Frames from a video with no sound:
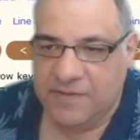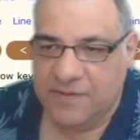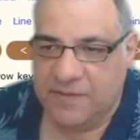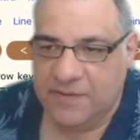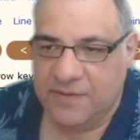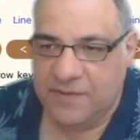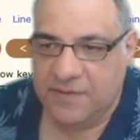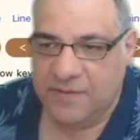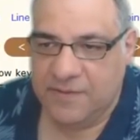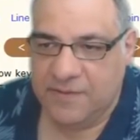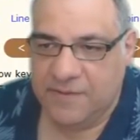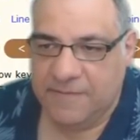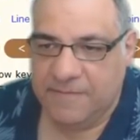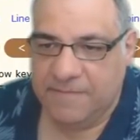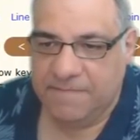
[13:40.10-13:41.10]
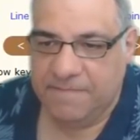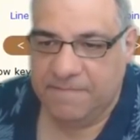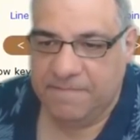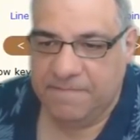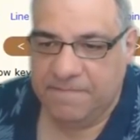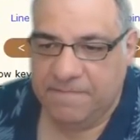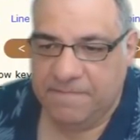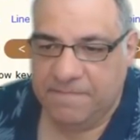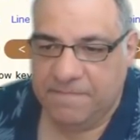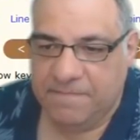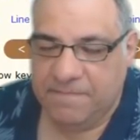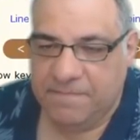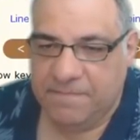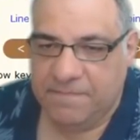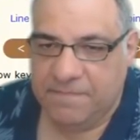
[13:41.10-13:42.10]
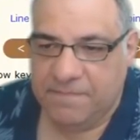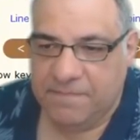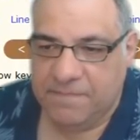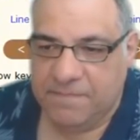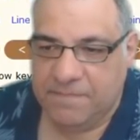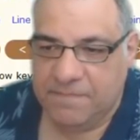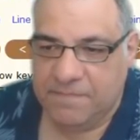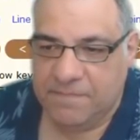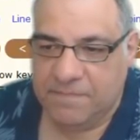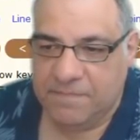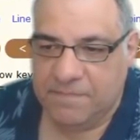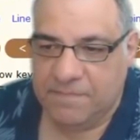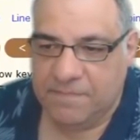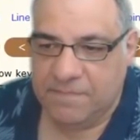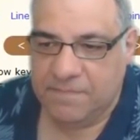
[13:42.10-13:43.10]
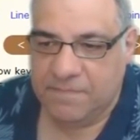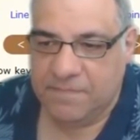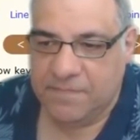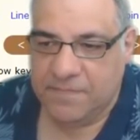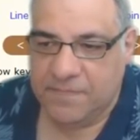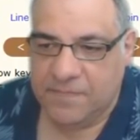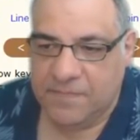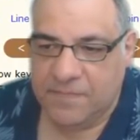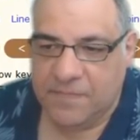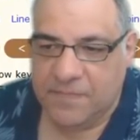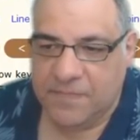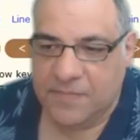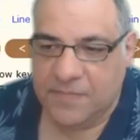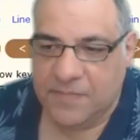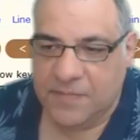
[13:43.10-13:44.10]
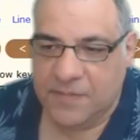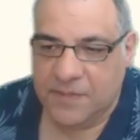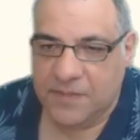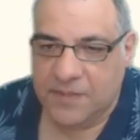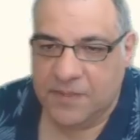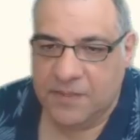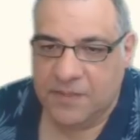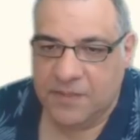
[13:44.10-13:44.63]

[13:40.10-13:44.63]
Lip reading: No one is speaking in this clip.